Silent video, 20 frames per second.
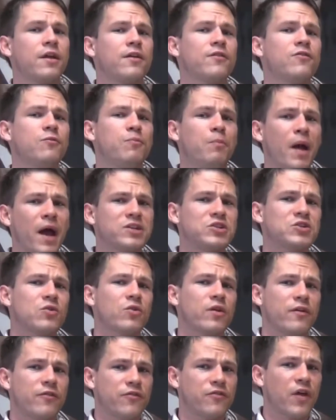and
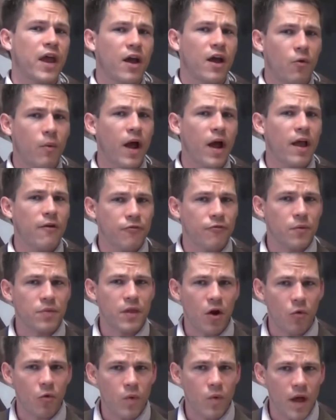especially stay away from
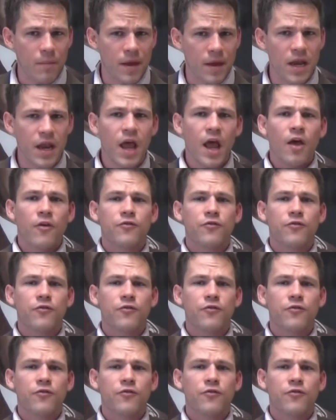their women.